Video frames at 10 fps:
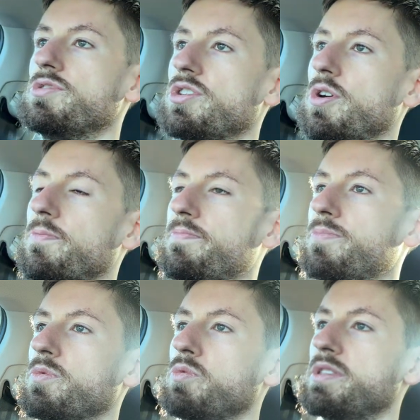So
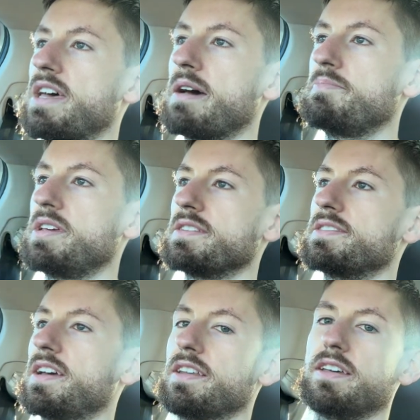with that being
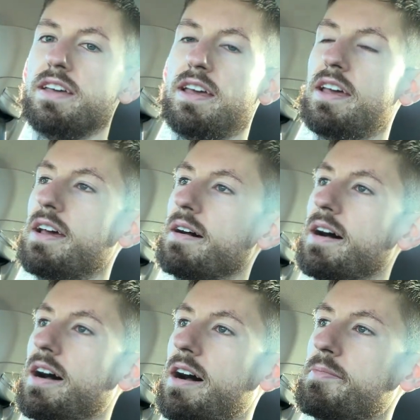said,
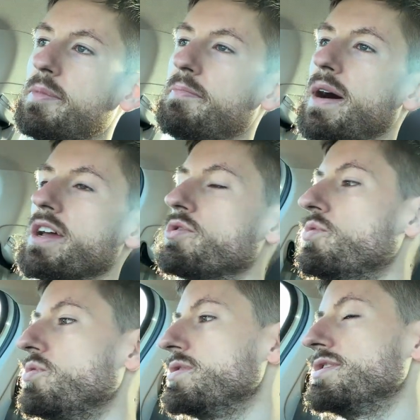my
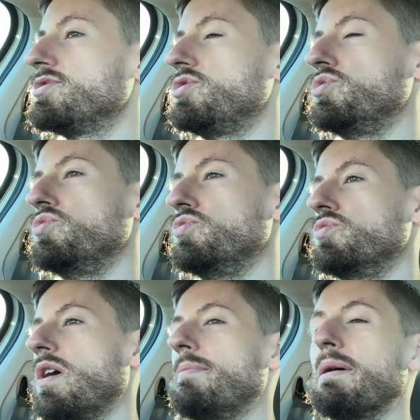goal is
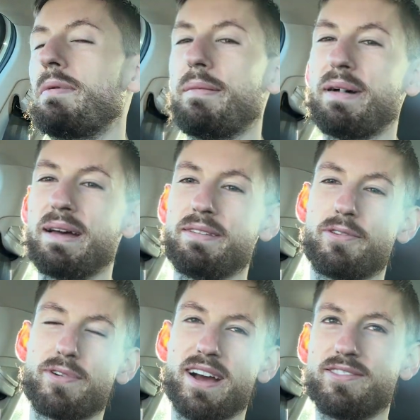to, I'm at
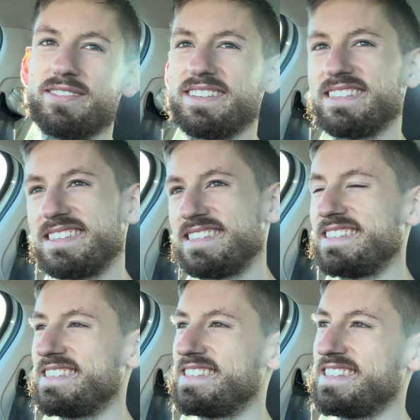around
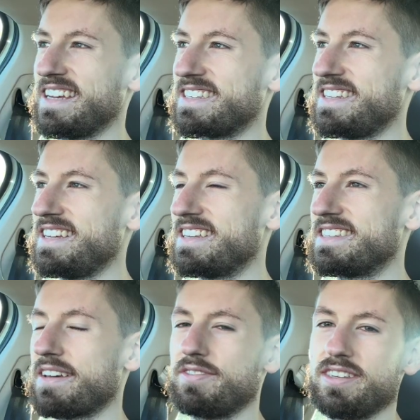16 to
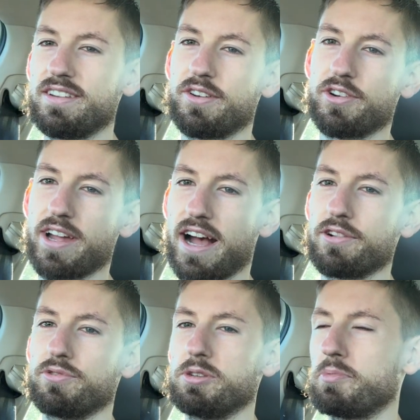1700
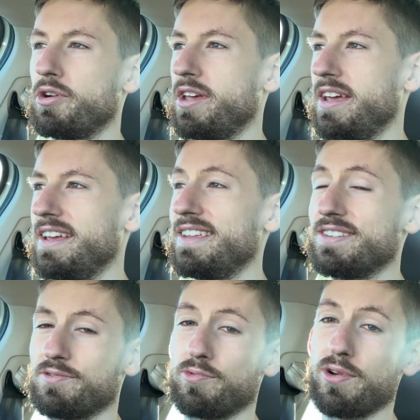calories per day. It
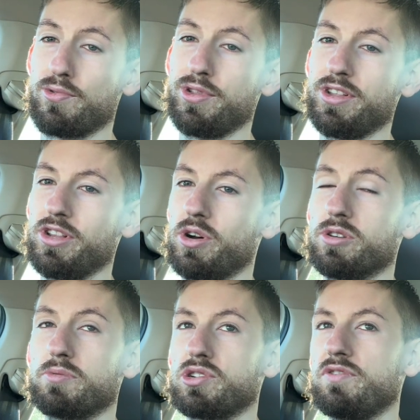is really low,
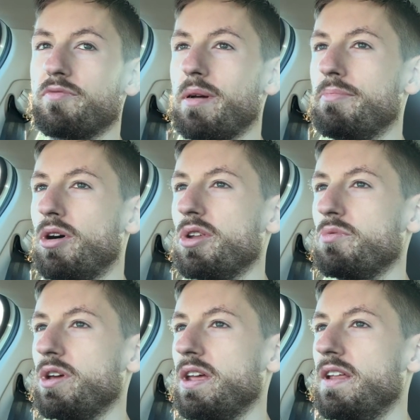especially for my body
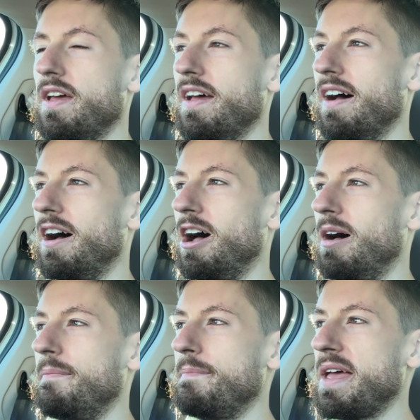weight,
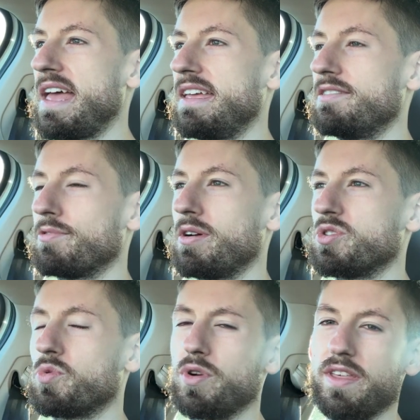and around
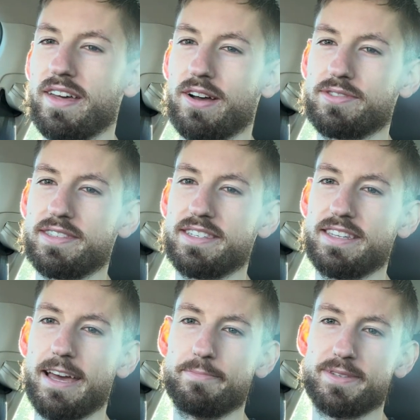20,000
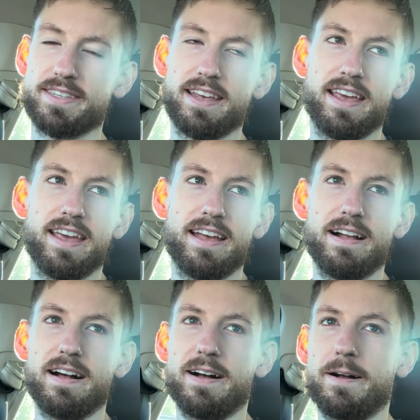steps.
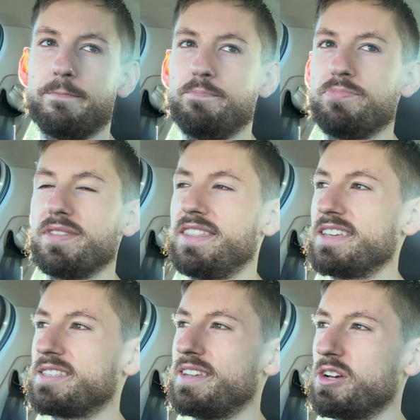
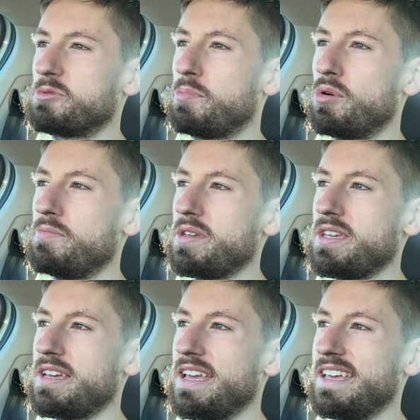This does put
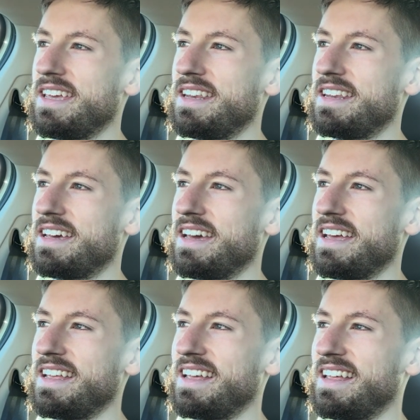me in
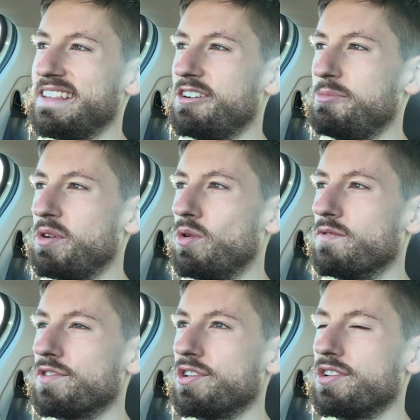a little bit
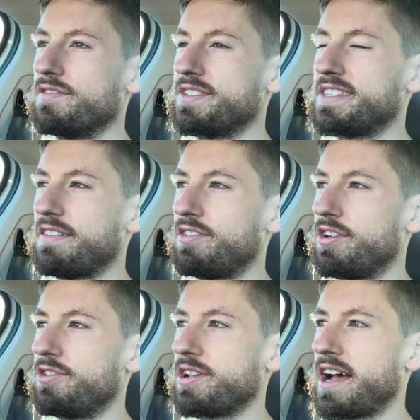over of a
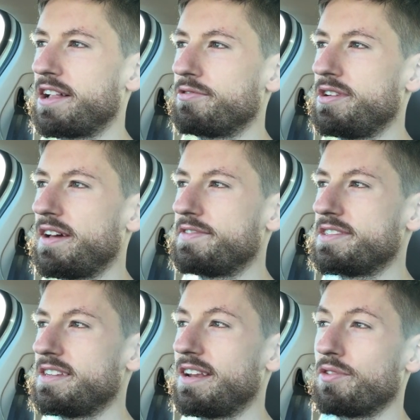700 calorie deficit.